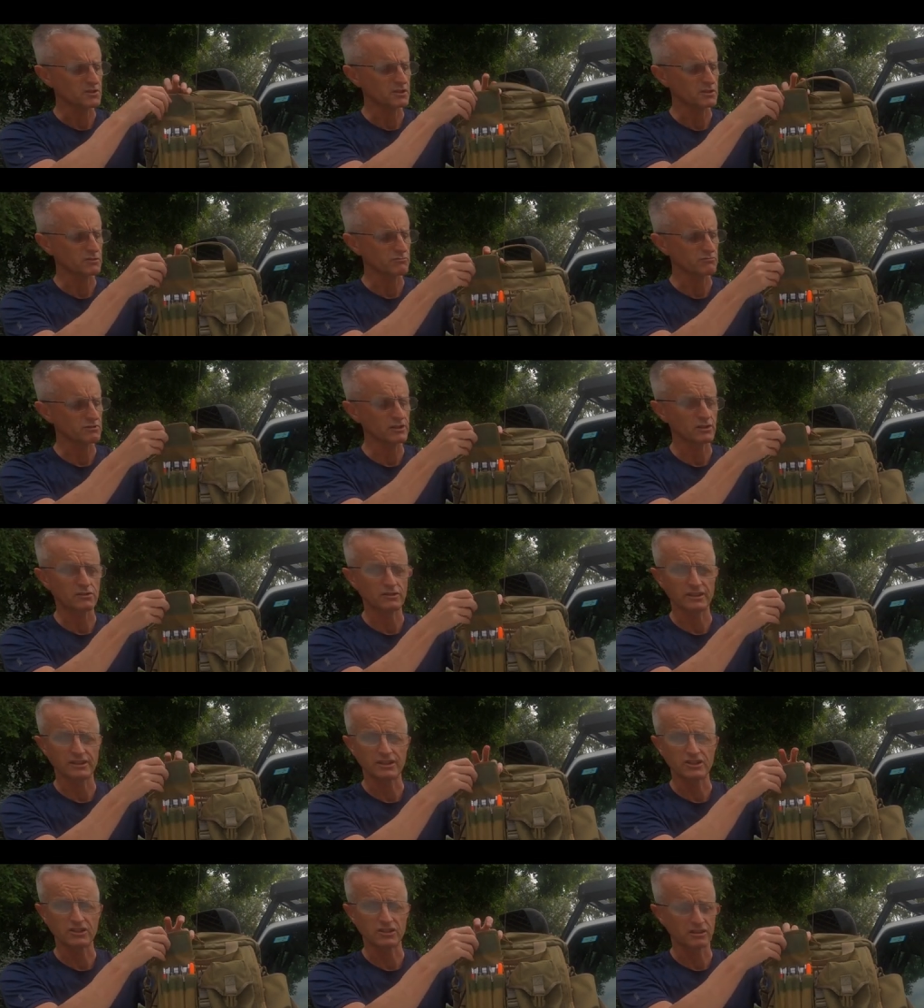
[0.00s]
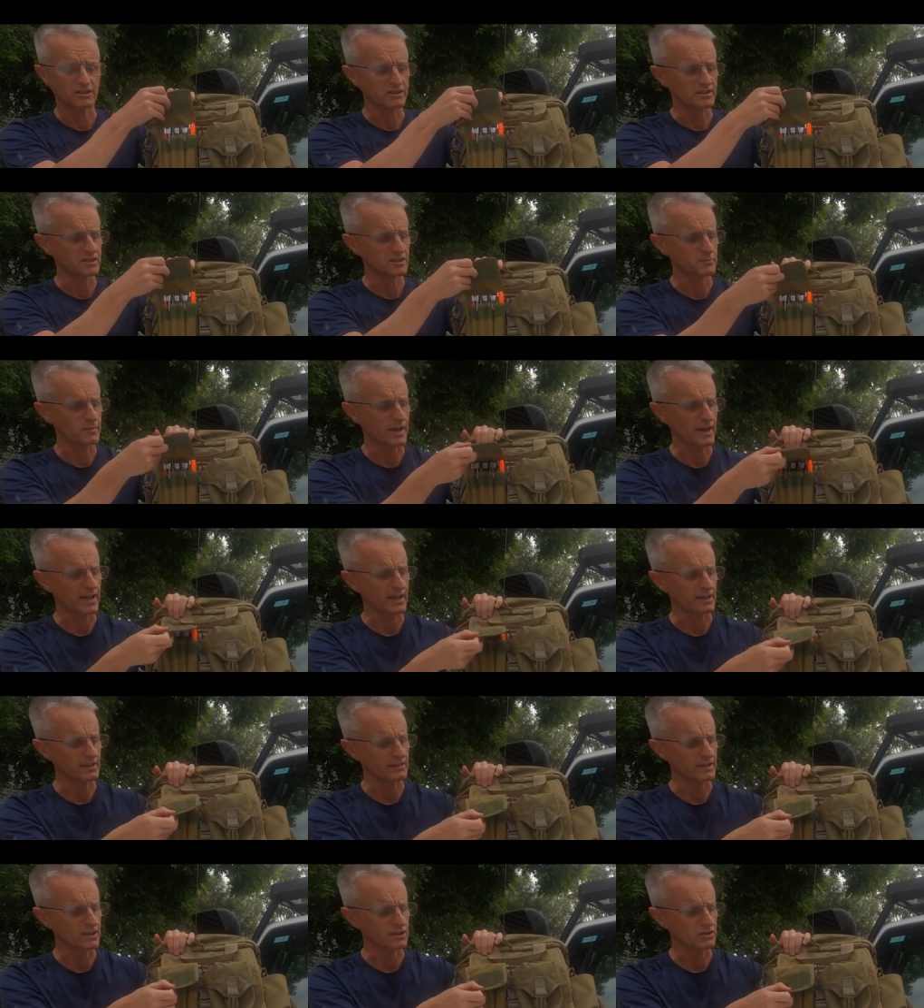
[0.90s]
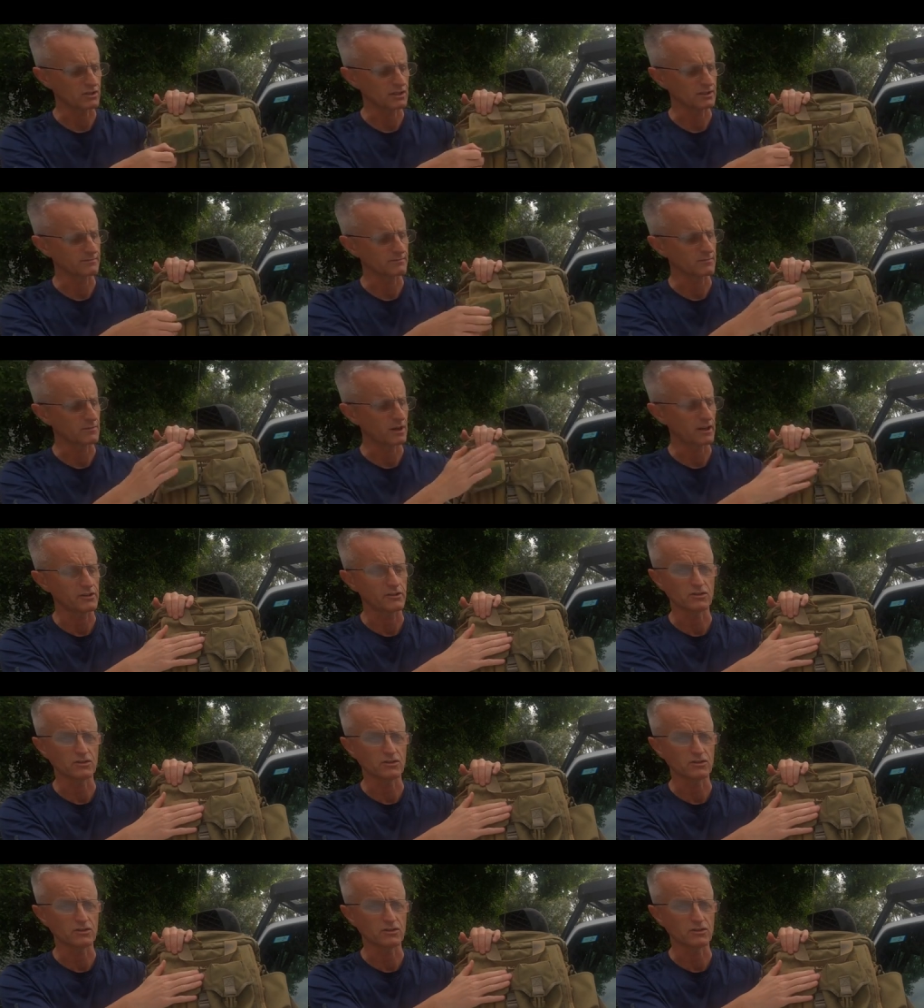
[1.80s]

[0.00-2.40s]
which is a really good addition to this bag, actually.